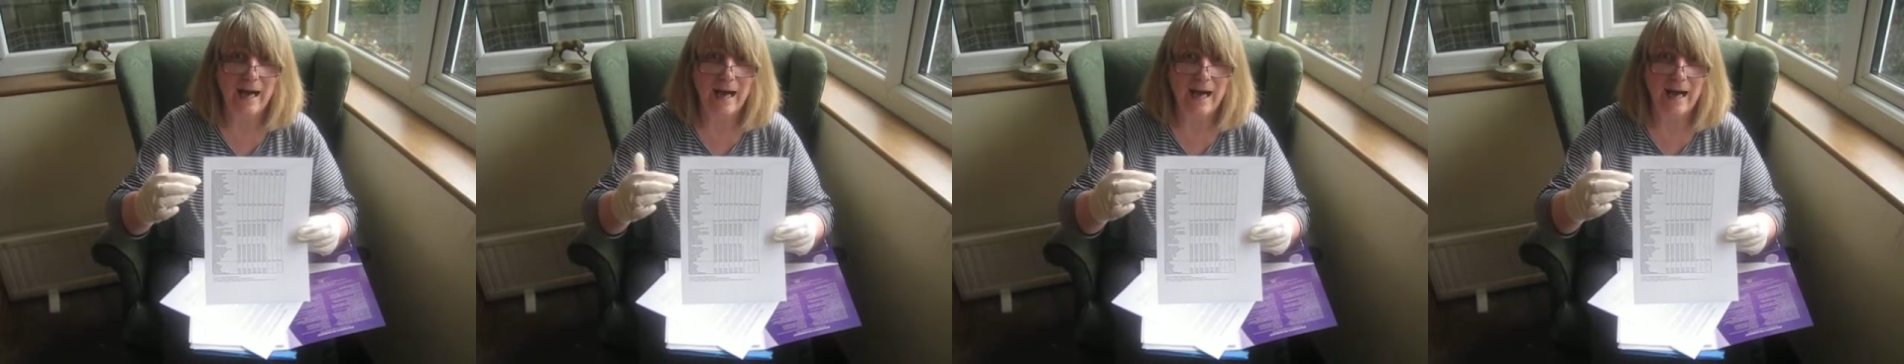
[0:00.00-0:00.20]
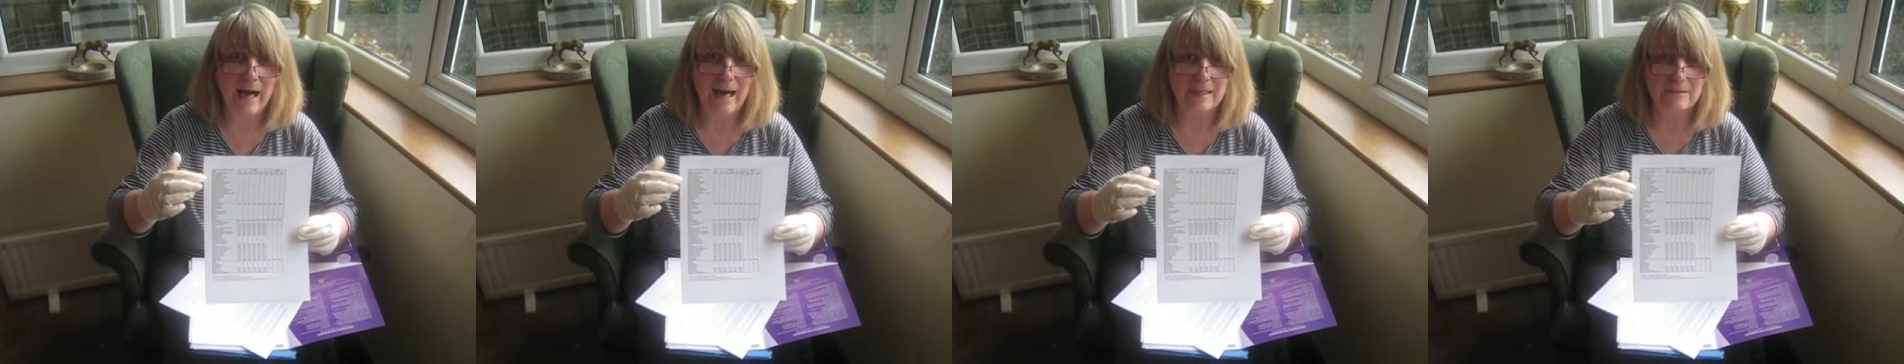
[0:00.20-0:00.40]

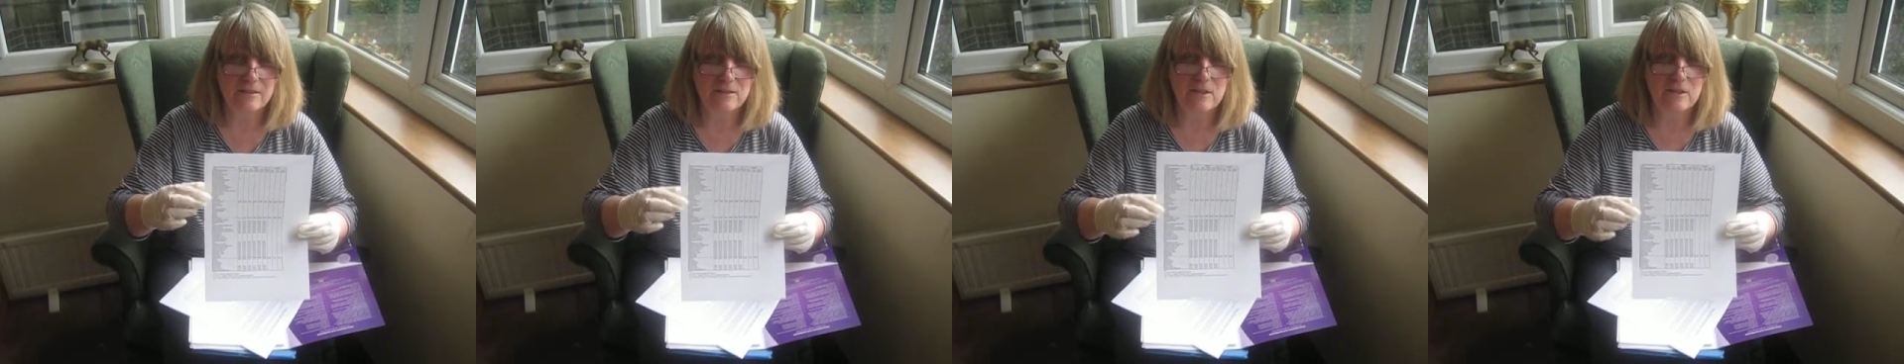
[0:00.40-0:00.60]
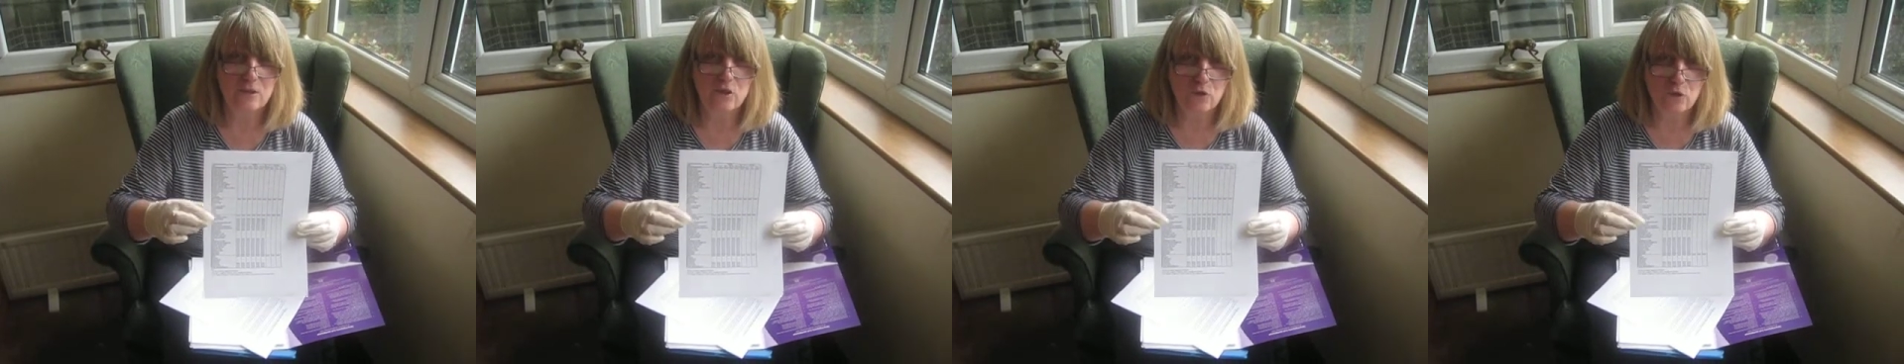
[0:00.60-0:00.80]
and
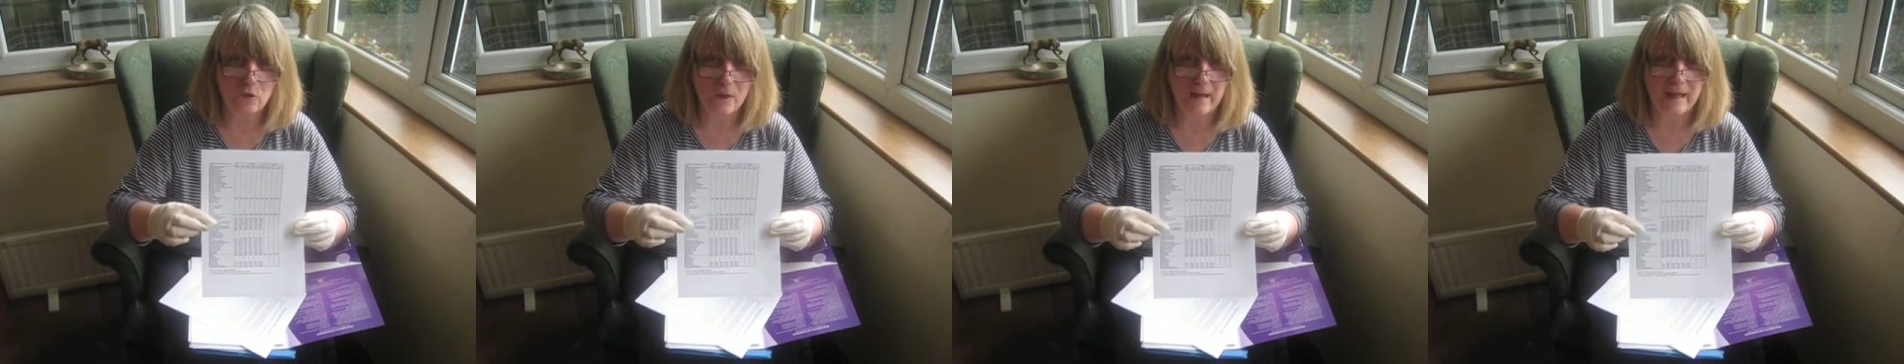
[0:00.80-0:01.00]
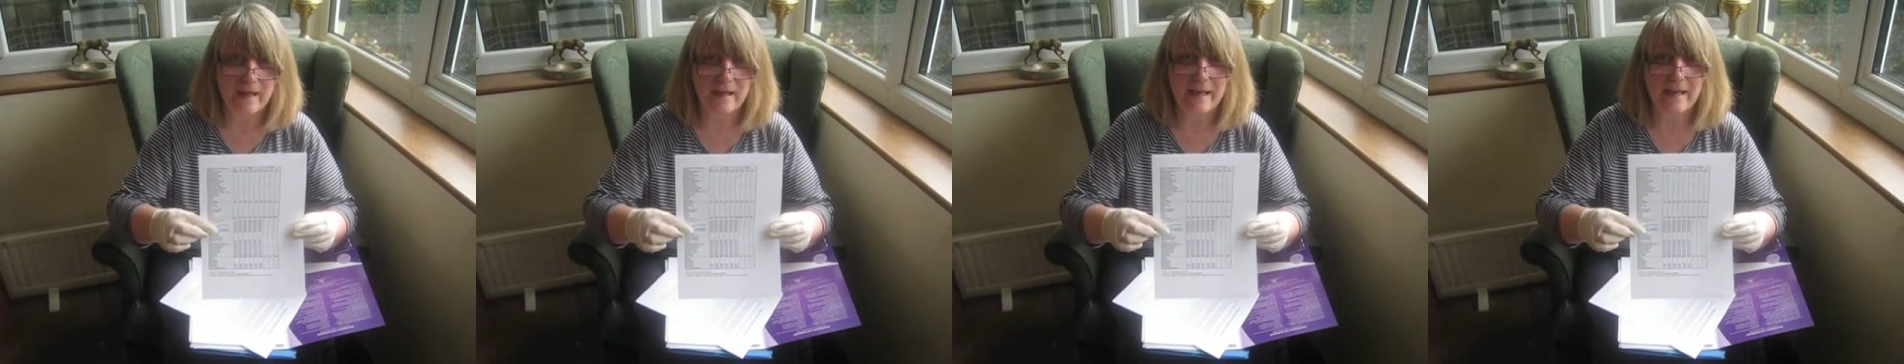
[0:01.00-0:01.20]

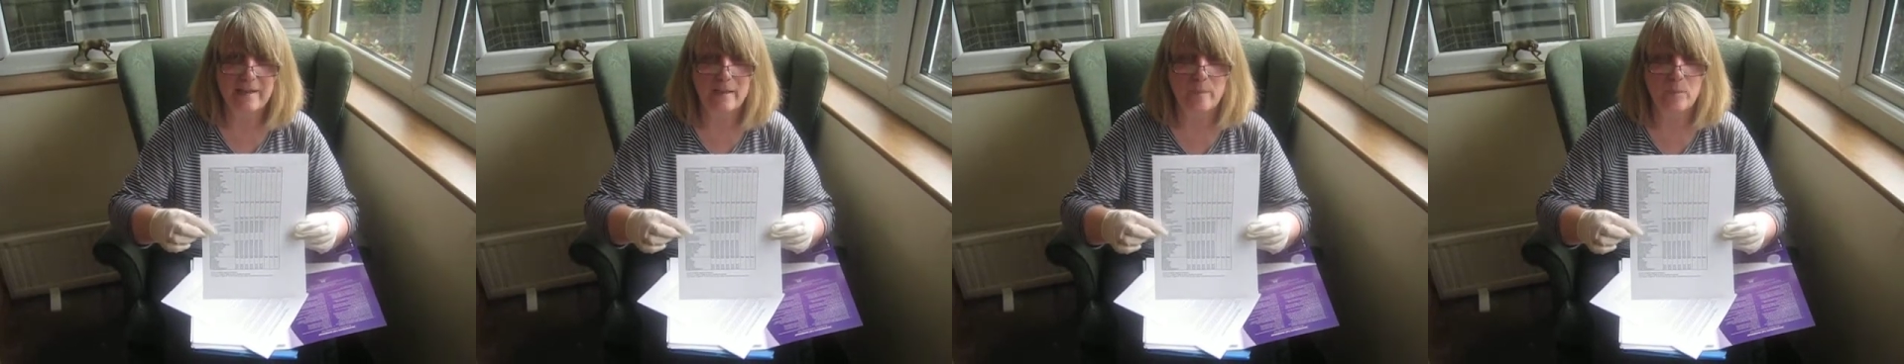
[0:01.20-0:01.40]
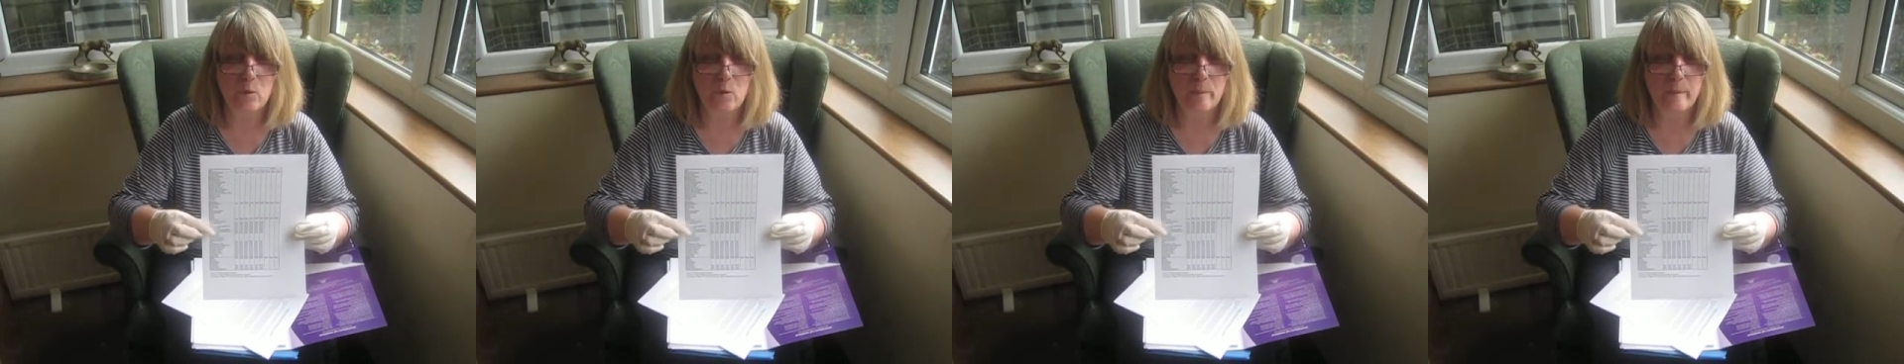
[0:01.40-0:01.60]
try and get the
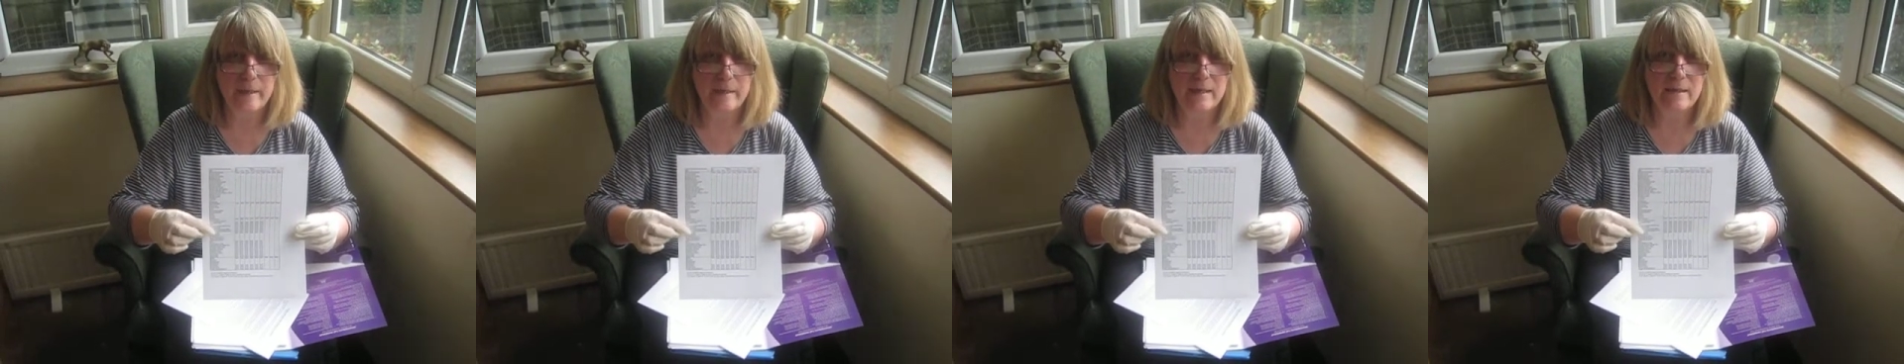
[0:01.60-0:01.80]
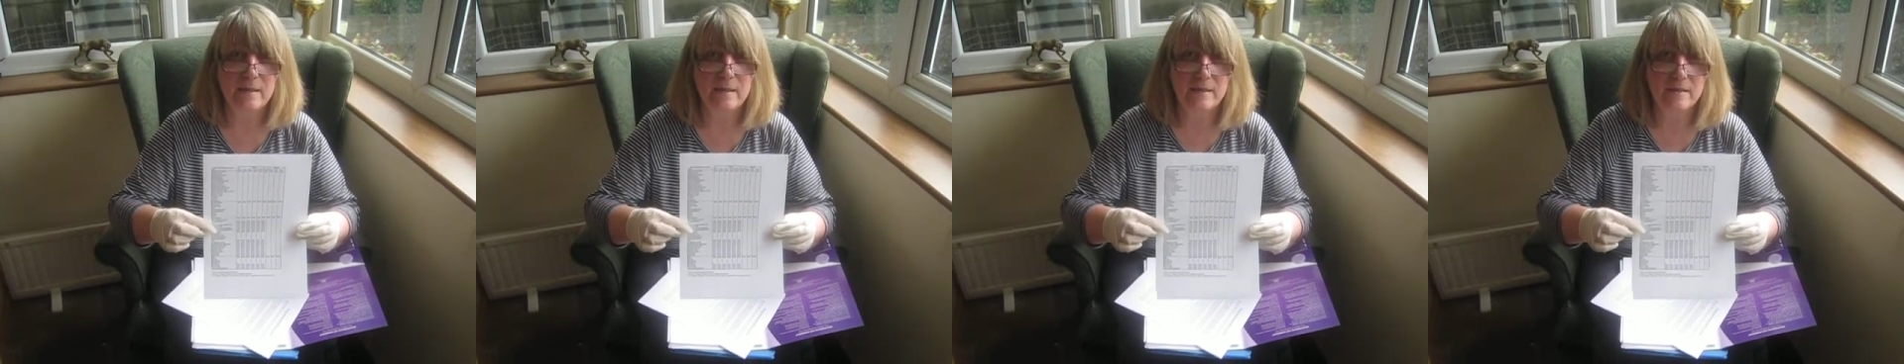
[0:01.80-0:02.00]
puppy